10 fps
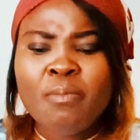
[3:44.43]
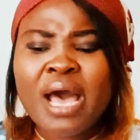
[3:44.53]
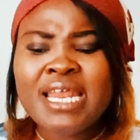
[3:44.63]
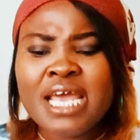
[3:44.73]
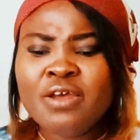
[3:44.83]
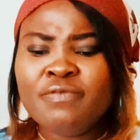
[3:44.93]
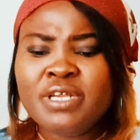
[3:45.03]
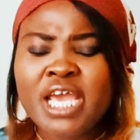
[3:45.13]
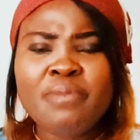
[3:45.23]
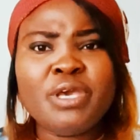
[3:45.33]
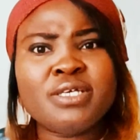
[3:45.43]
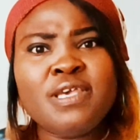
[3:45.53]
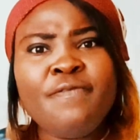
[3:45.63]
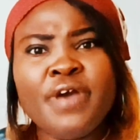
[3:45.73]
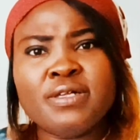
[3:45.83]
But at the end of the day, because
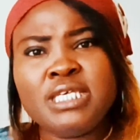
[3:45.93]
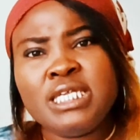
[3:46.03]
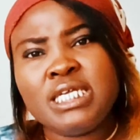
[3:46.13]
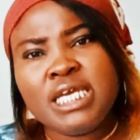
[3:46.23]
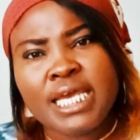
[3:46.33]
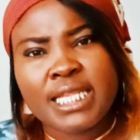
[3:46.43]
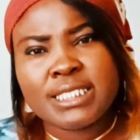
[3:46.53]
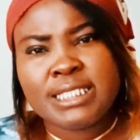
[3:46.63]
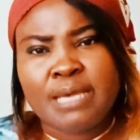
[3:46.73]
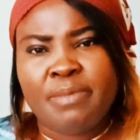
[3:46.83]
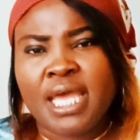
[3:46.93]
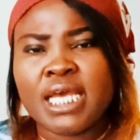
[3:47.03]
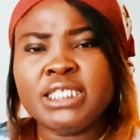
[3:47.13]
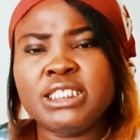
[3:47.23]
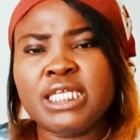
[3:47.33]
he felt he didn't get the same
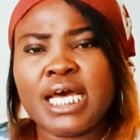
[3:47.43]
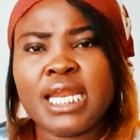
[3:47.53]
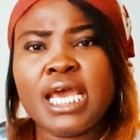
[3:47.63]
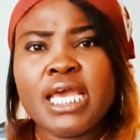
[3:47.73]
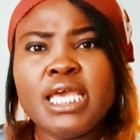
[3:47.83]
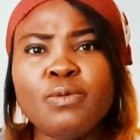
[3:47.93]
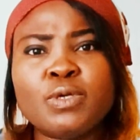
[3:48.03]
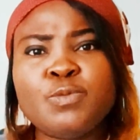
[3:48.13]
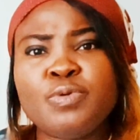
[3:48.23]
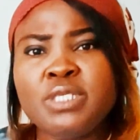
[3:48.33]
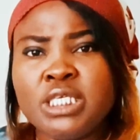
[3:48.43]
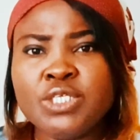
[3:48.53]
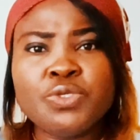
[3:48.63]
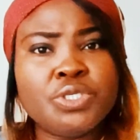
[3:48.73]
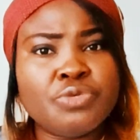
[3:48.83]
energy that he was putting
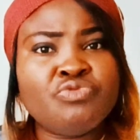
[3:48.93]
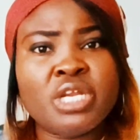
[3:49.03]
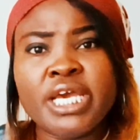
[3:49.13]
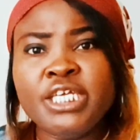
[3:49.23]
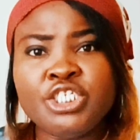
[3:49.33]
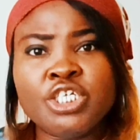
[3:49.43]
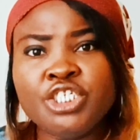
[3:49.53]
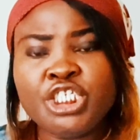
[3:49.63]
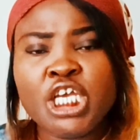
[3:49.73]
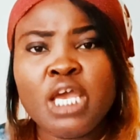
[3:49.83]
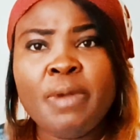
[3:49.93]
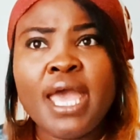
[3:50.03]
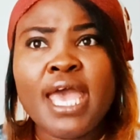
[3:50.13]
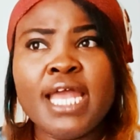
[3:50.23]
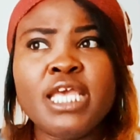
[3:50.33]
into the relationship,
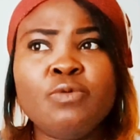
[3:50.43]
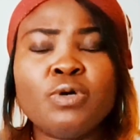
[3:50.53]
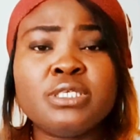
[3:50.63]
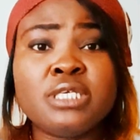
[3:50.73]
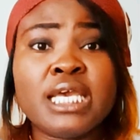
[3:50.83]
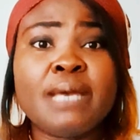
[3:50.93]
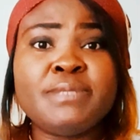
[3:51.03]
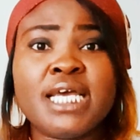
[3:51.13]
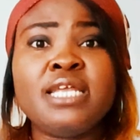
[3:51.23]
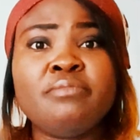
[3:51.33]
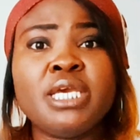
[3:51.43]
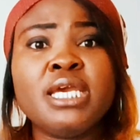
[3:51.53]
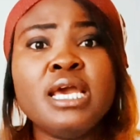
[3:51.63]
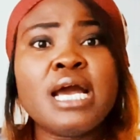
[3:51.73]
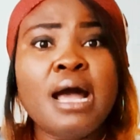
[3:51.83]
and he was he kept telling
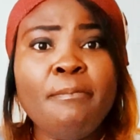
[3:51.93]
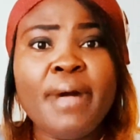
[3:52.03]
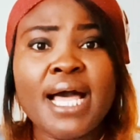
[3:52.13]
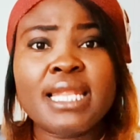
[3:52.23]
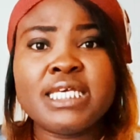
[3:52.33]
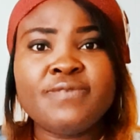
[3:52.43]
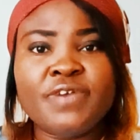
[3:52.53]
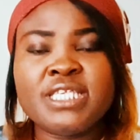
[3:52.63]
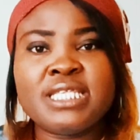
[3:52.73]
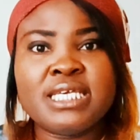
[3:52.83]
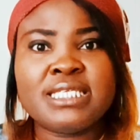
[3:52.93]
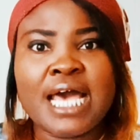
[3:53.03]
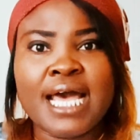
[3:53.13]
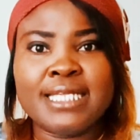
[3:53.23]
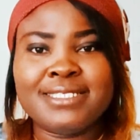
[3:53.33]
me, come back, let's fix things.
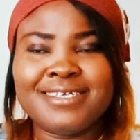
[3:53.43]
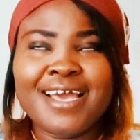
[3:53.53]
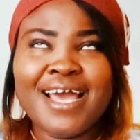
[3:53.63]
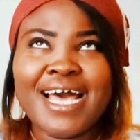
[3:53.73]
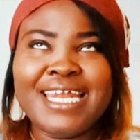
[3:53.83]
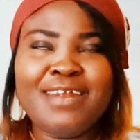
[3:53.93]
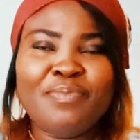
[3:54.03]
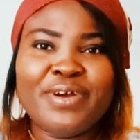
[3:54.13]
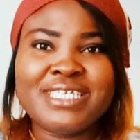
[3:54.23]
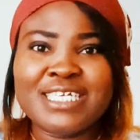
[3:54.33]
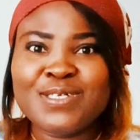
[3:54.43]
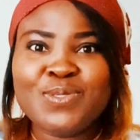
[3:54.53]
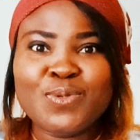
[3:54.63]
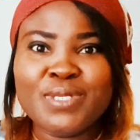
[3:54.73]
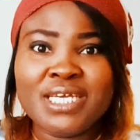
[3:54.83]
And at that point, I
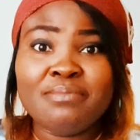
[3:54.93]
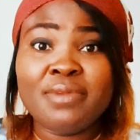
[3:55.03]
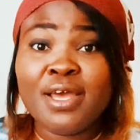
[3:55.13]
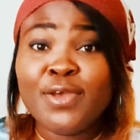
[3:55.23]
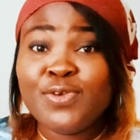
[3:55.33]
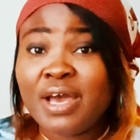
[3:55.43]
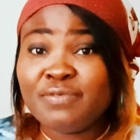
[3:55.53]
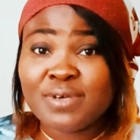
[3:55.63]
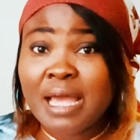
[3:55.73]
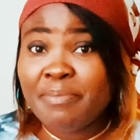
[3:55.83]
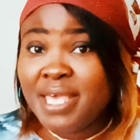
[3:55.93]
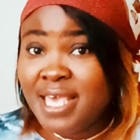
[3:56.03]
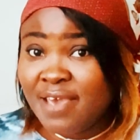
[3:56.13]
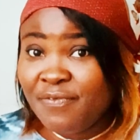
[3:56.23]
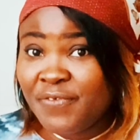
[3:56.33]
just told him, you have to come
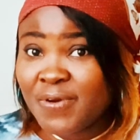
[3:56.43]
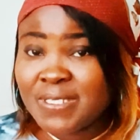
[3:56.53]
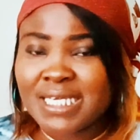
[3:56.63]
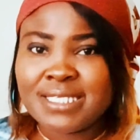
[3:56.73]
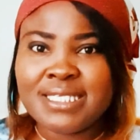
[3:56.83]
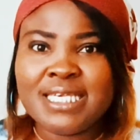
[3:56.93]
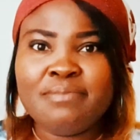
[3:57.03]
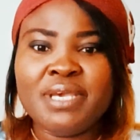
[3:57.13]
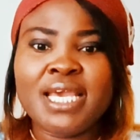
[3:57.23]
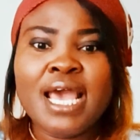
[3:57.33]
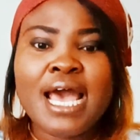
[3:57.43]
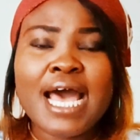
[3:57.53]
here first and see me.